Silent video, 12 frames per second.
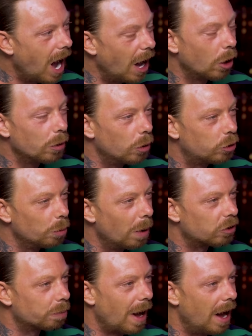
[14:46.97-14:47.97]
I don't know too
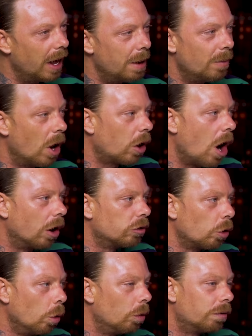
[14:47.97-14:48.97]
much about them. I
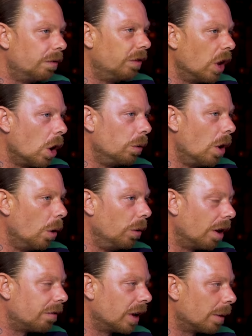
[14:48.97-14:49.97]
can't talk if you don't know
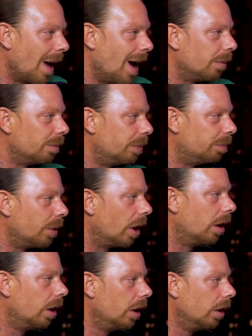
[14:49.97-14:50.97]
nothing about,
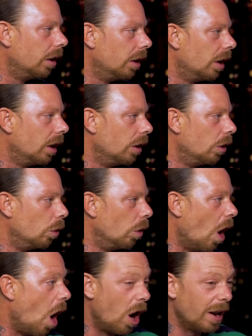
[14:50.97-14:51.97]
but
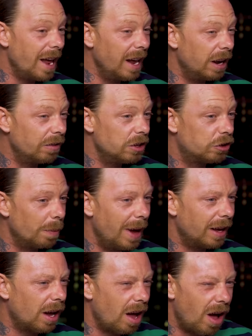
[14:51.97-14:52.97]
are they here in
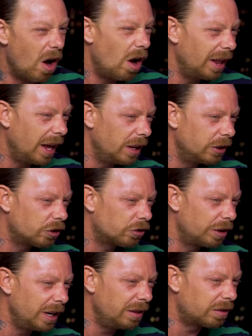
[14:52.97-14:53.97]
Jamaica? Are they in the
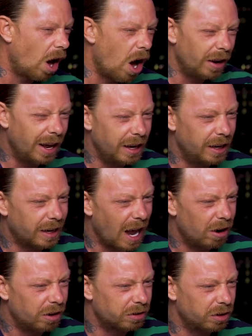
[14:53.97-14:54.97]
streets? Are they in the
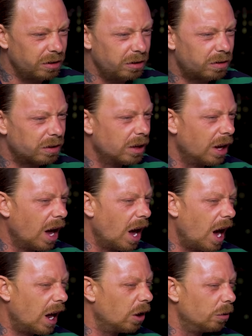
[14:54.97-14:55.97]
garrisons?
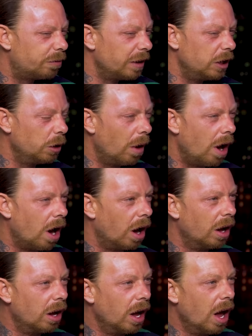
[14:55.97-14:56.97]
I don't think you
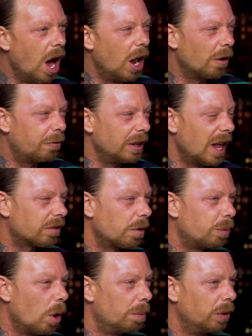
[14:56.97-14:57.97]
are. Mm-hmm. And I think that's
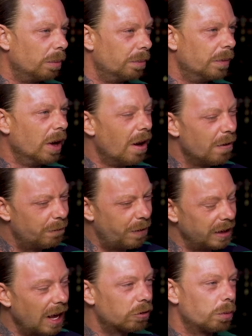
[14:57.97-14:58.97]
the problem. I
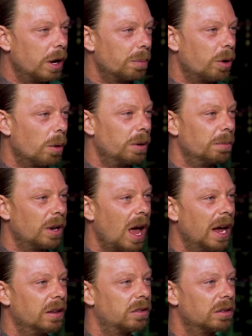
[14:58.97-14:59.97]
think that's where the problem
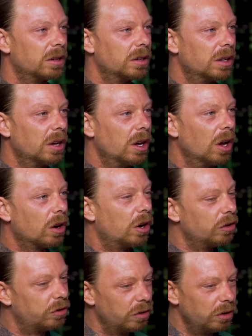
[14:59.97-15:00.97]
lies.
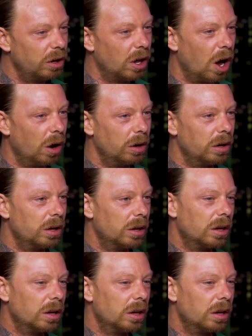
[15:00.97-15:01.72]
Because, mm-hmm. you know,